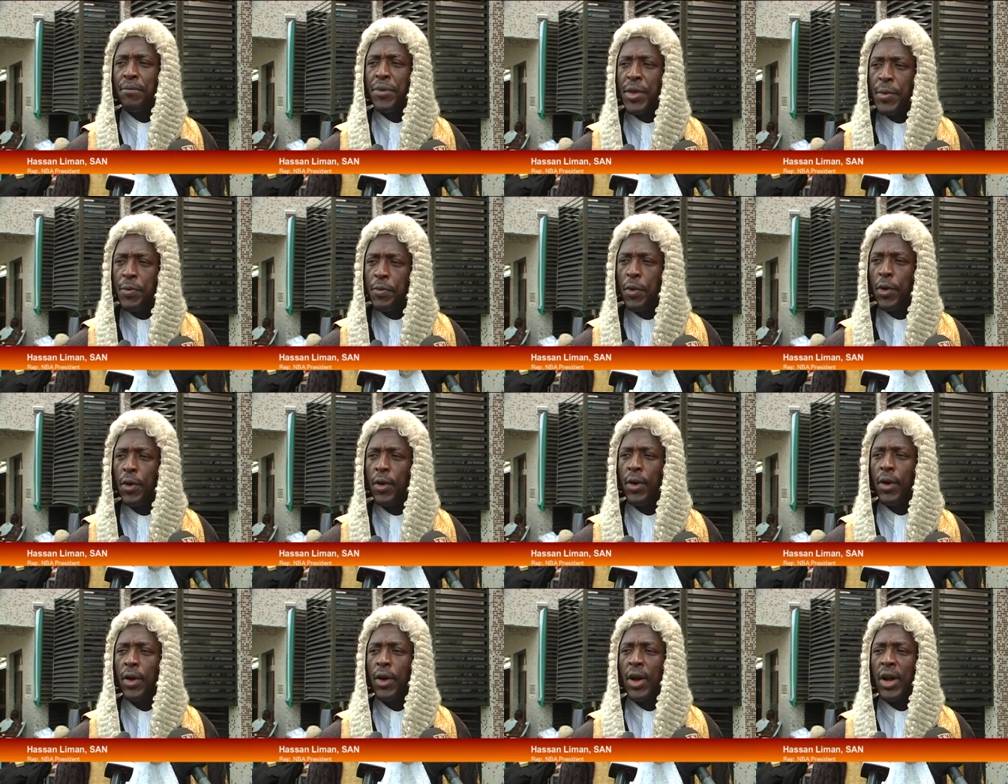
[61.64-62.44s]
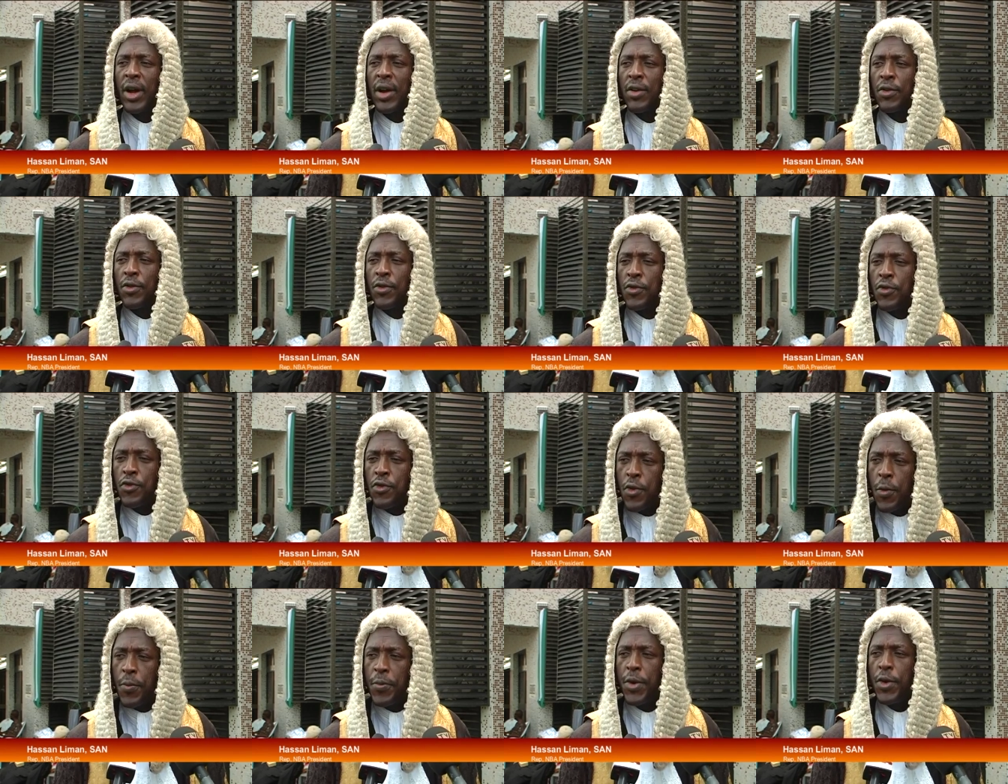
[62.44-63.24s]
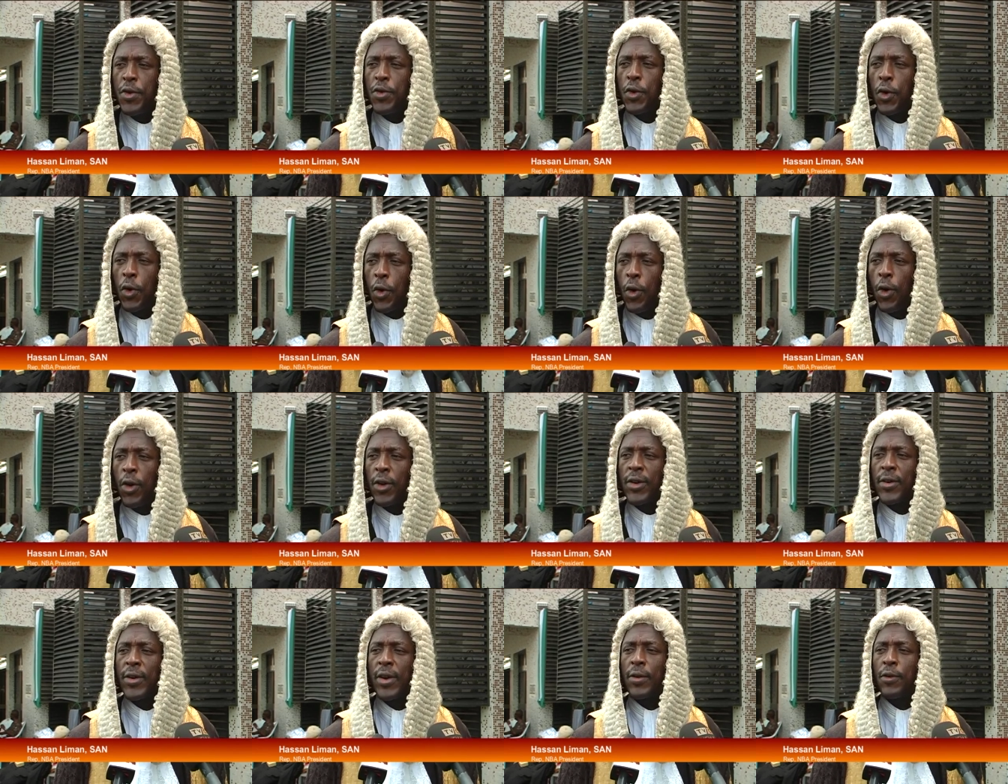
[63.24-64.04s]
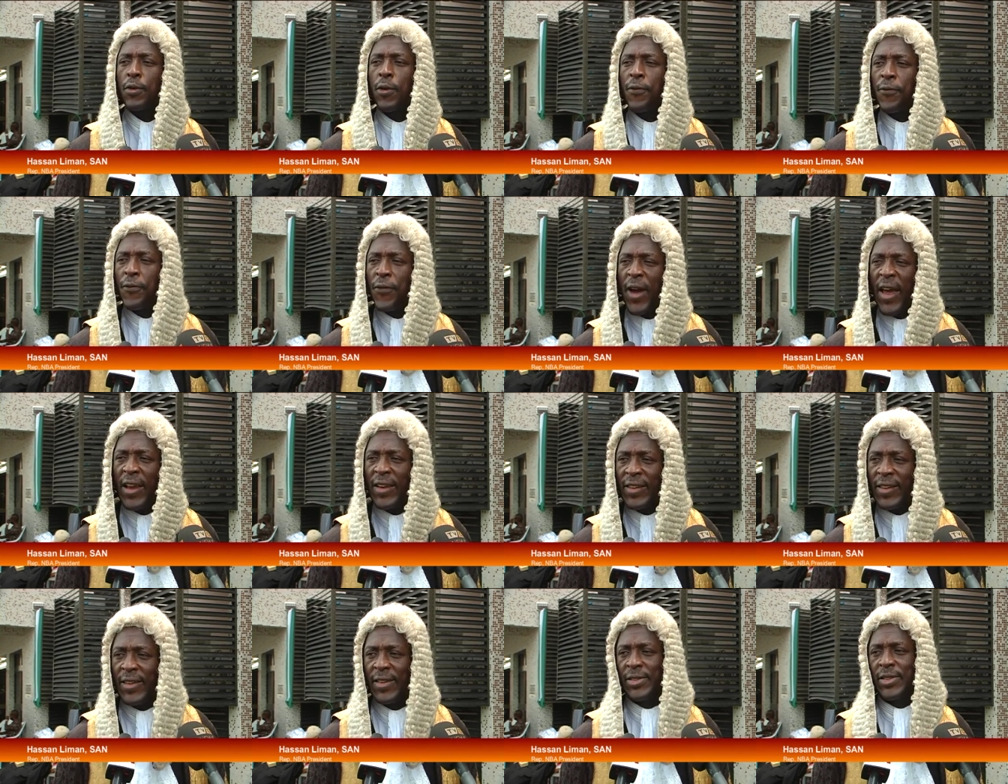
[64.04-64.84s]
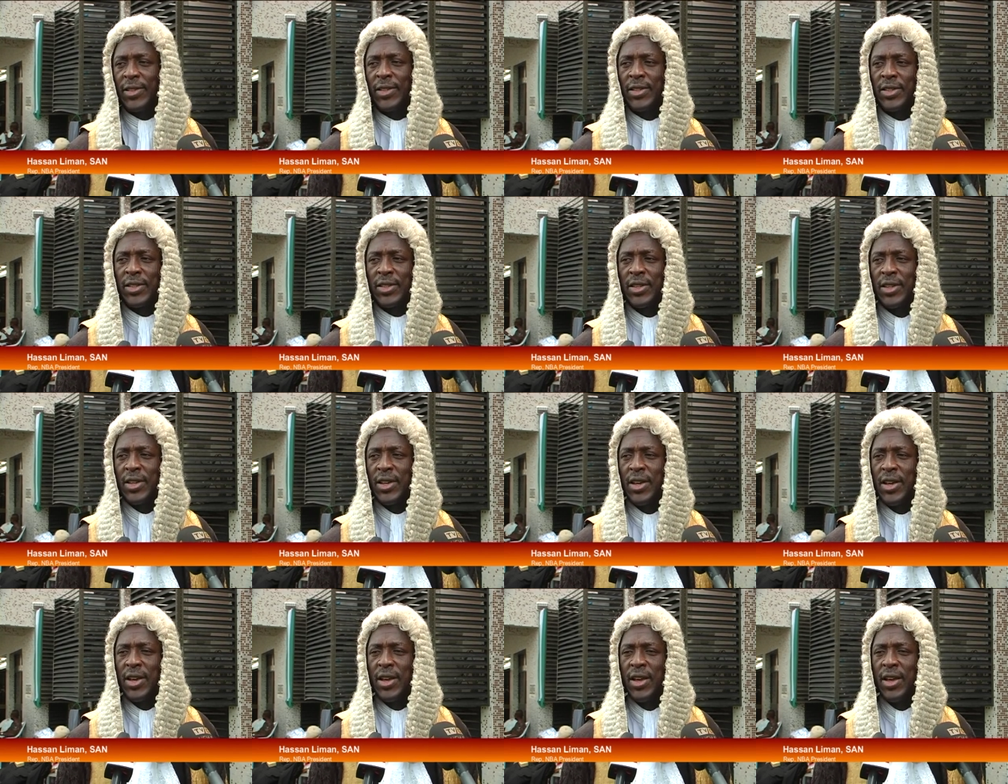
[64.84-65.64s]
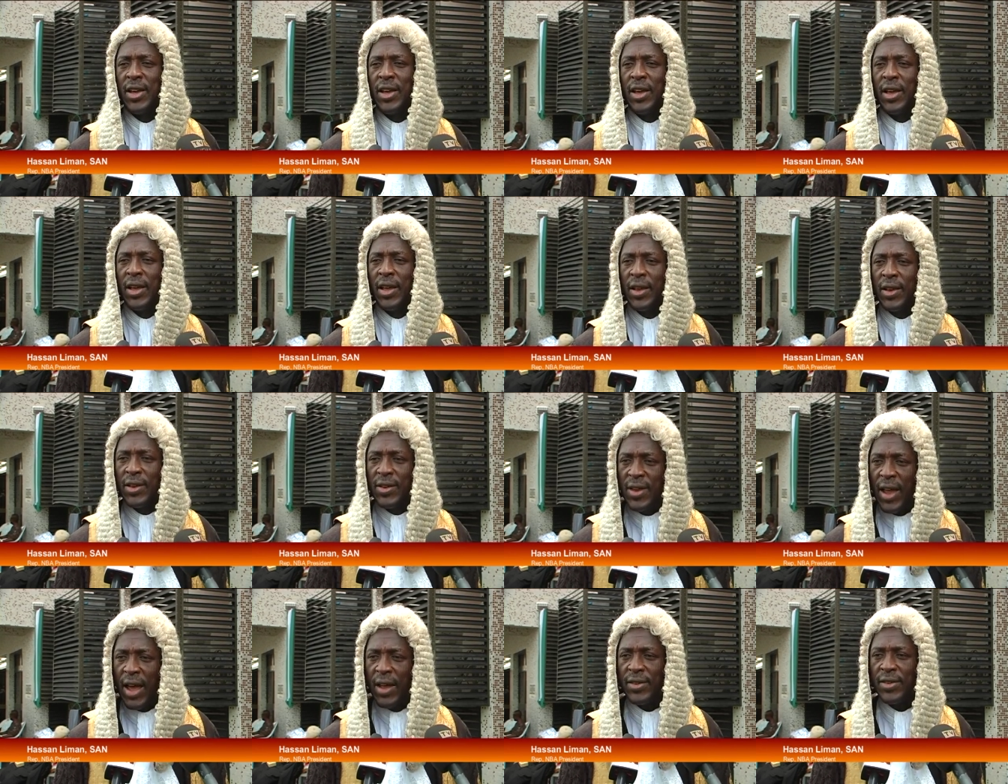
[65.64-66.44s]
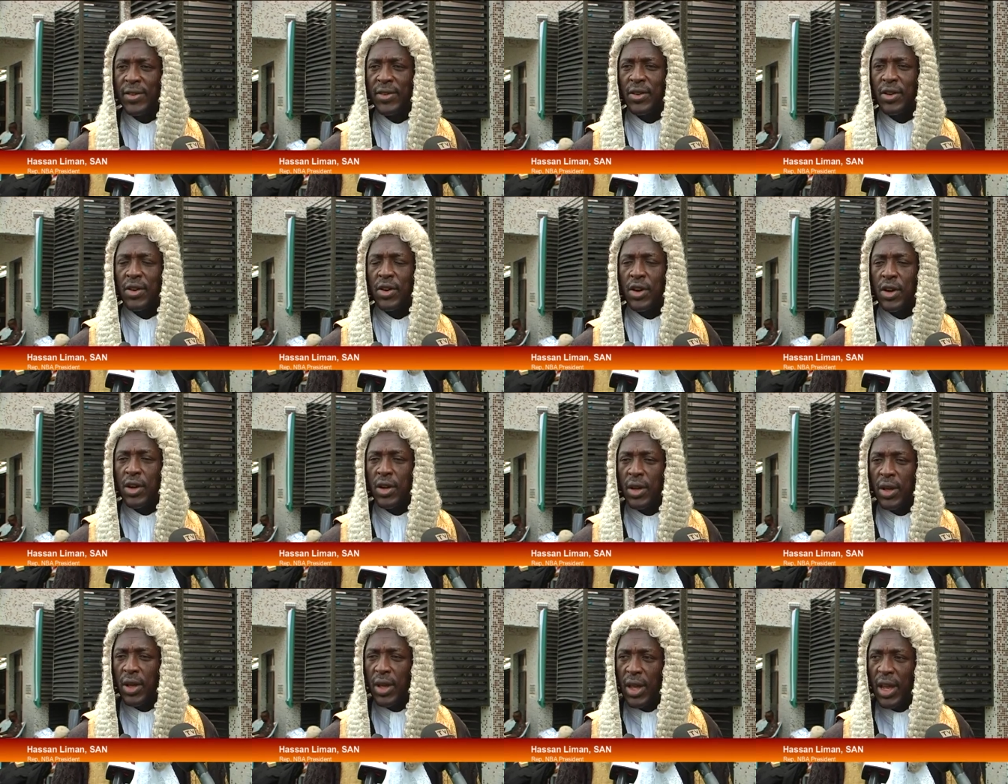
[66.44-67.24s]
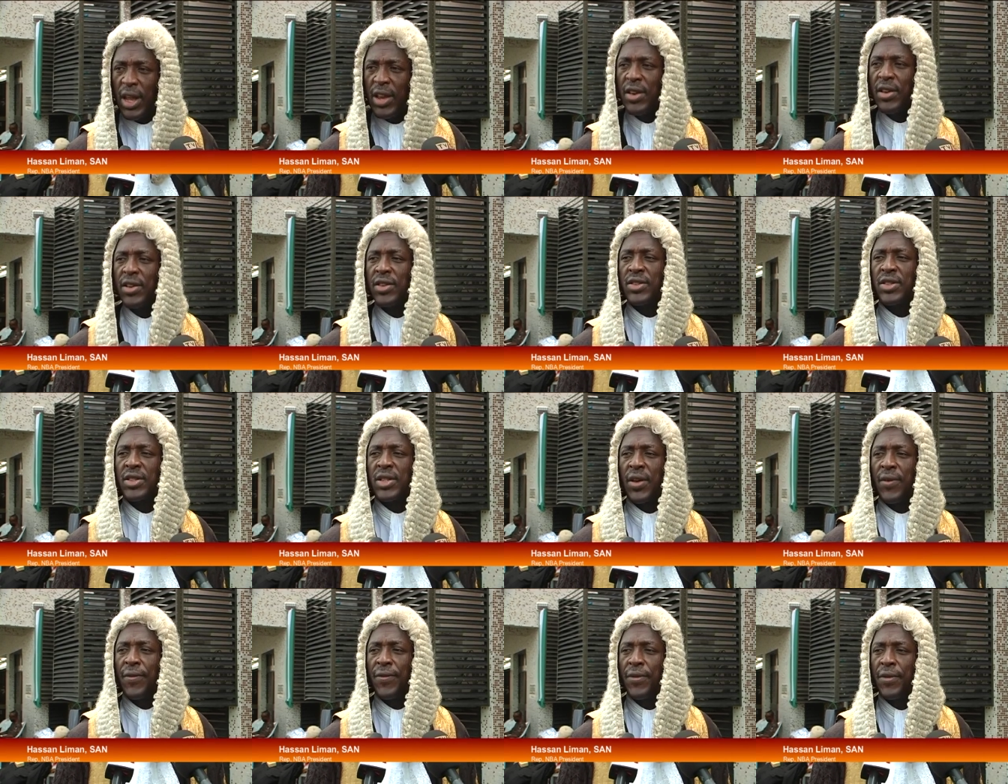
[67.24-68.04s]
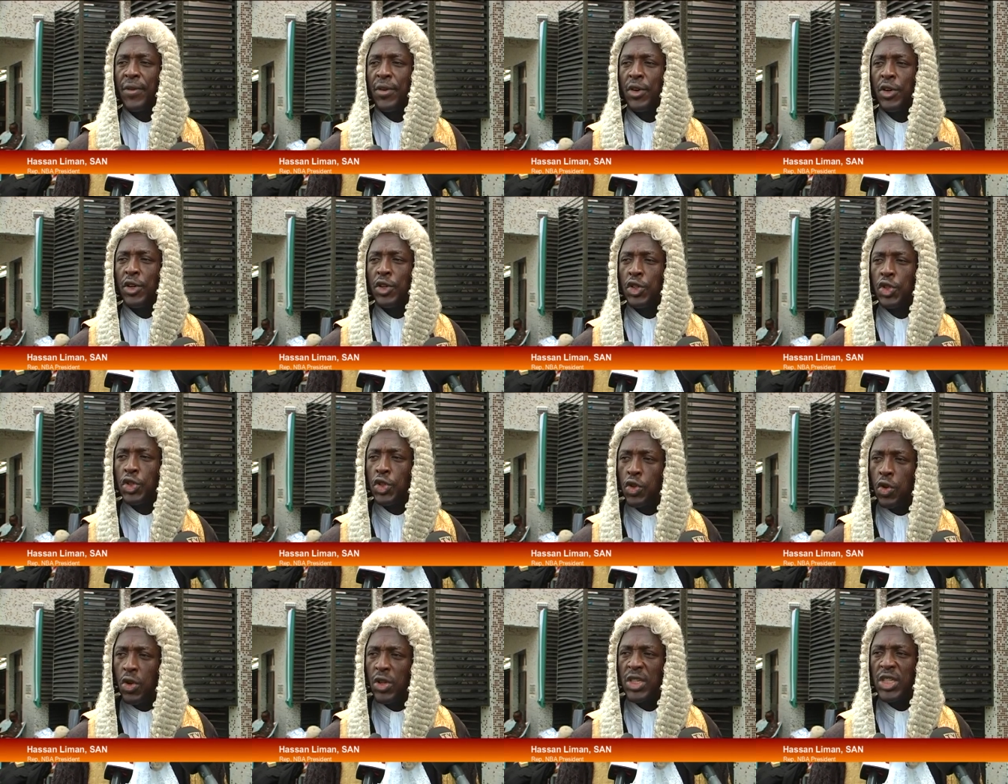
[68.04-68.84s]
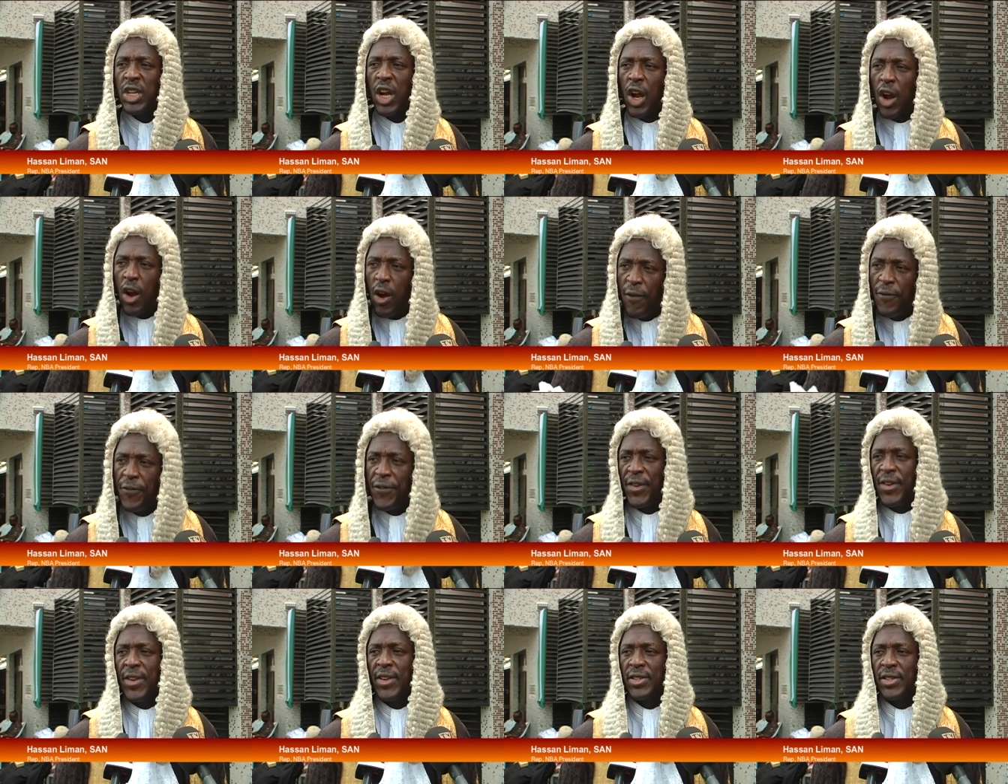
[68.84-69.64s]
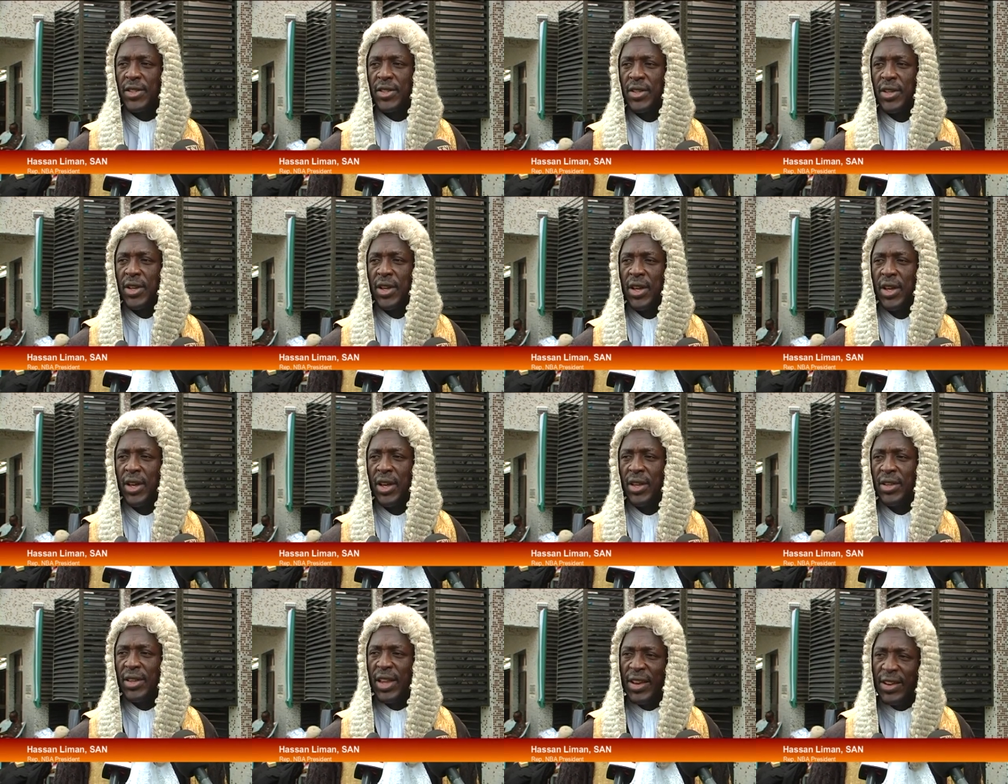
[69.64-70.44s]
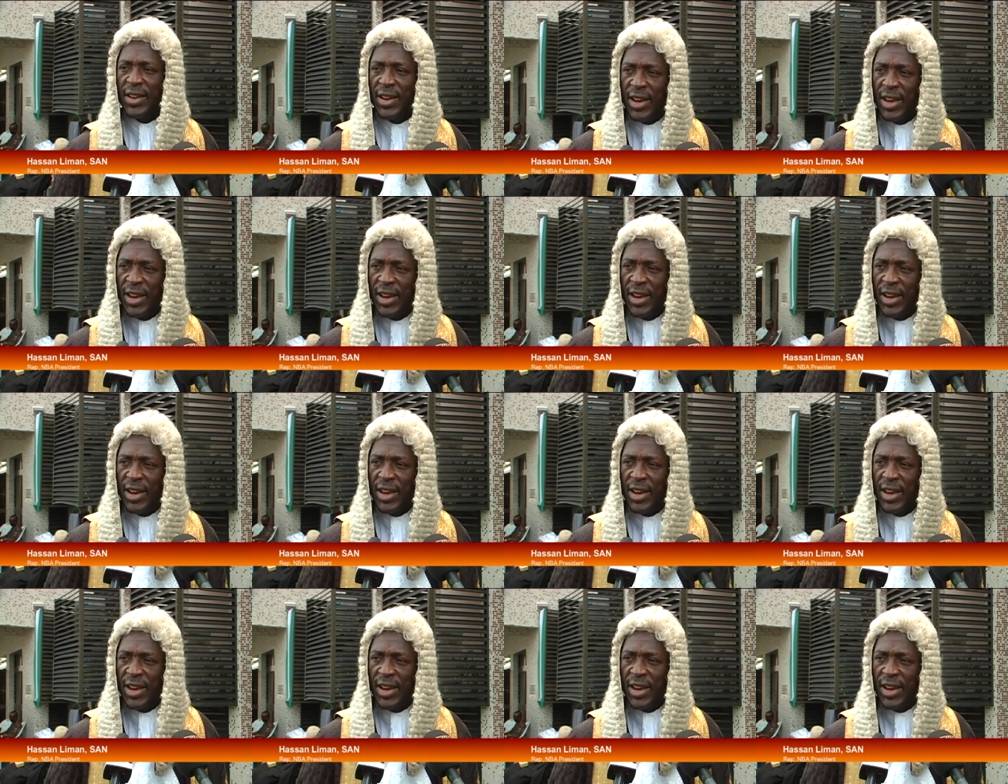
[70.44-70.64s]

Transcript: people trooping to court to file cases. That in itself shows the confidence that